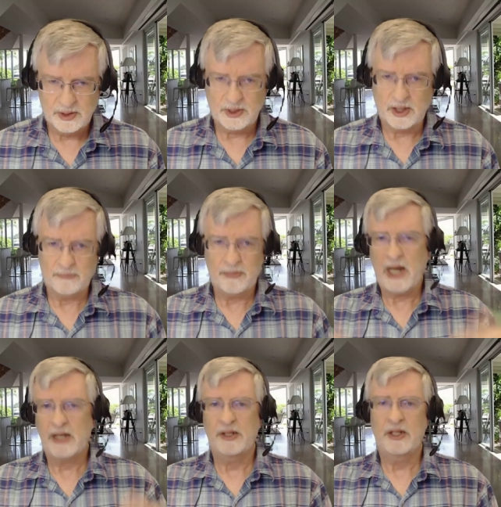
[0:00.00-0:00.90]
Come
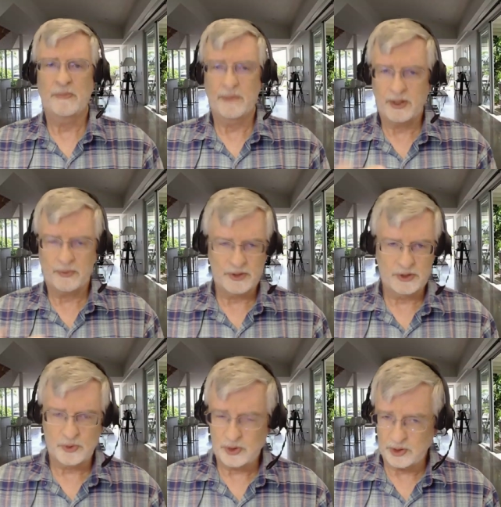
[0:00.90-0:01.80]
back to him, get
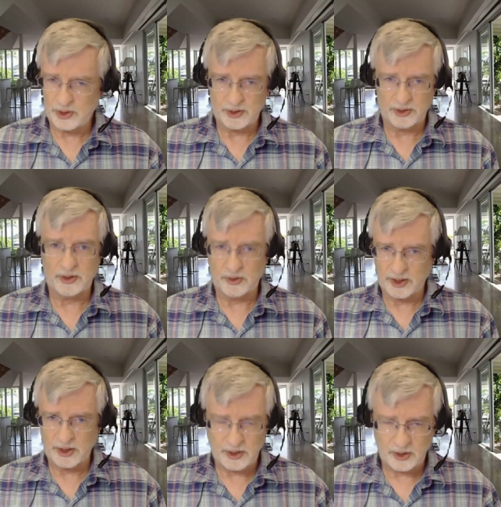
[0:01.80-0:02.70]
restored, get, you know,
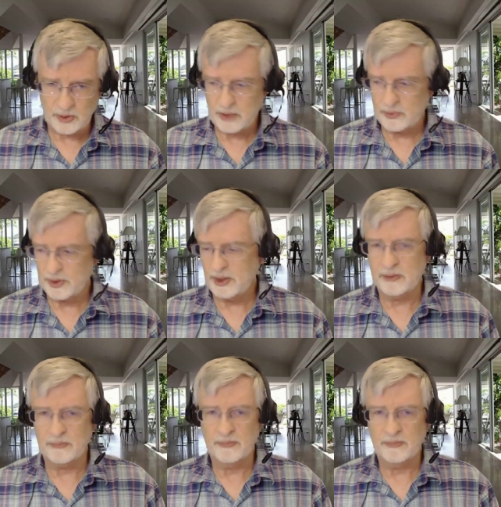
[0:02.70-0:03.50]
get, get right with him.